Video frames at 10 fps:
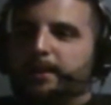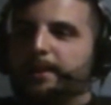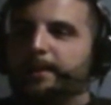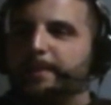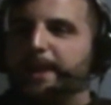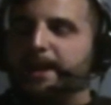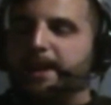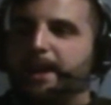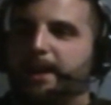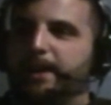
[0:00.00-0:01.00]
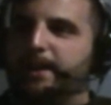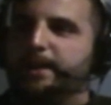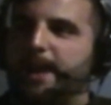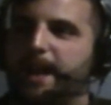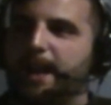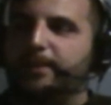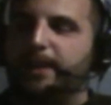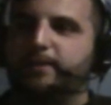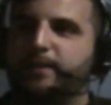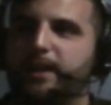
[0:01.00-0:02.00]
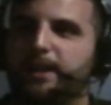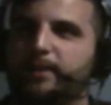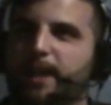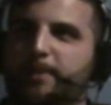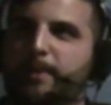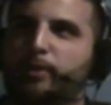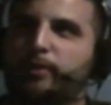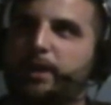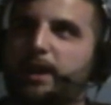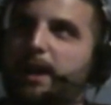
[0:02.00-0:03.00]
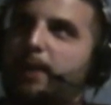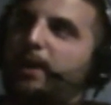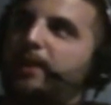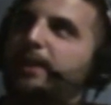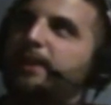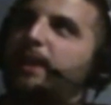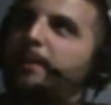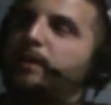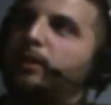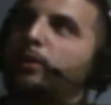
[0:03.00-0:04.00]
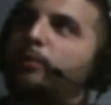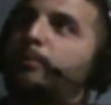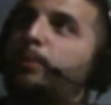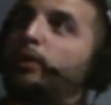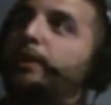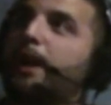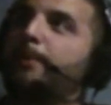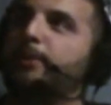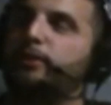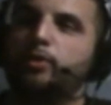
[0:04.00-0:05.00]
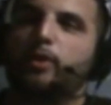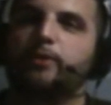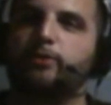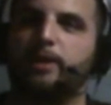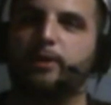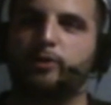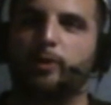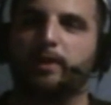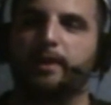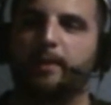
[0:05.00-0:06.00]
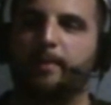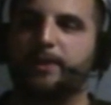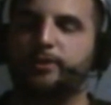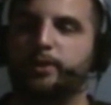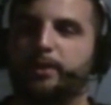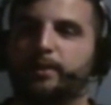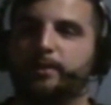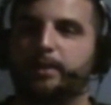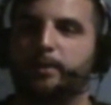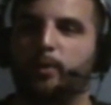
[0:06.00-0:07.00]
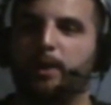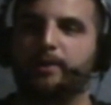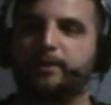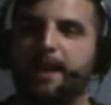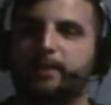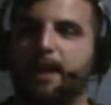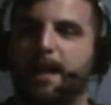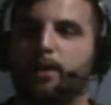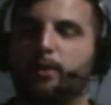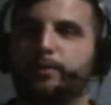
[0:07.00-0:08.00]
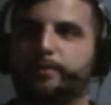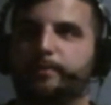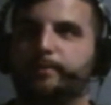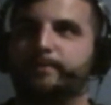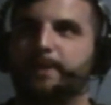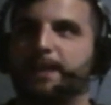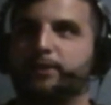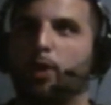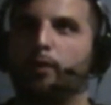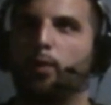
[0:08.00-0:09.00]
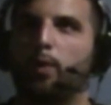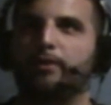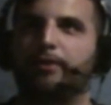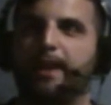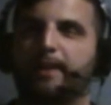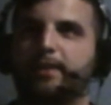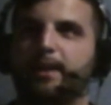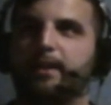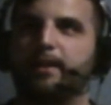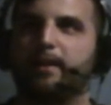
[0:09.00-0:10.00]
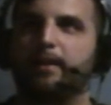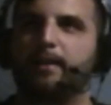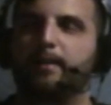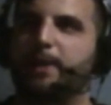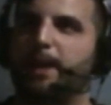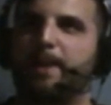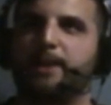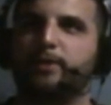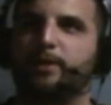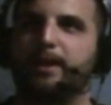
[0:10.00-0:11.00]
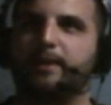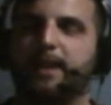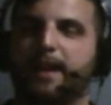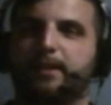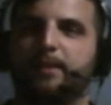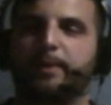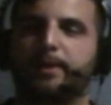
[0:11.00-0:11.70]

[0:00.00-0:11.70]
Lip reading: Man, I gotta say he's got to be pulling. I want to say he's got to be pulling up to 200 here shortly. I'm not sure where exactly. I know he's over 160, but I'm not sure the exact number.